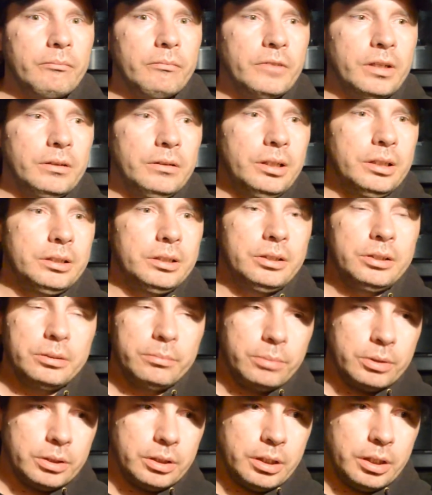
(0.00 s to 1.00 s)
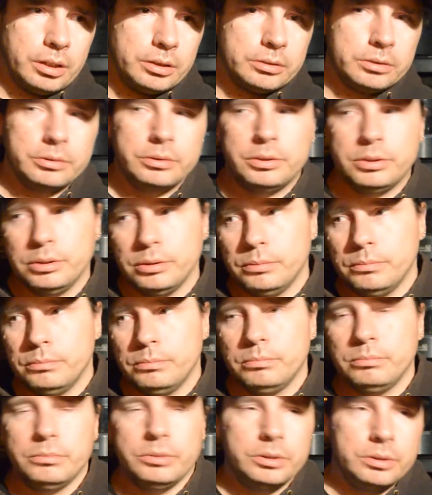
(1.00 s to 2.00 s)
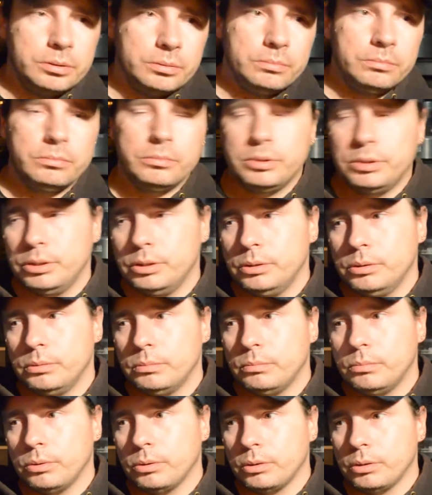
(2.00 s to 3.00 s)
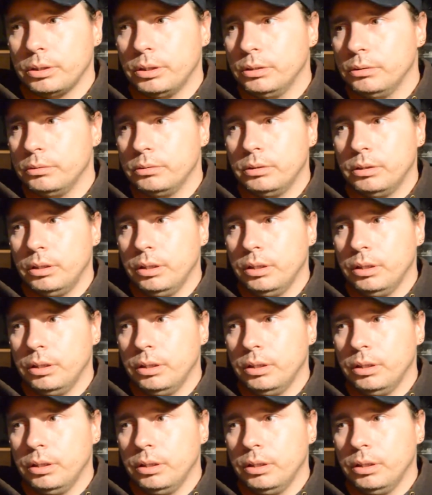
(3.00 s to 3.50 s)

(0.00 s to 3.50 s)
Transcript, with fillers: I don't have to hear about the cars going zoom, zoom, zoom, or you know,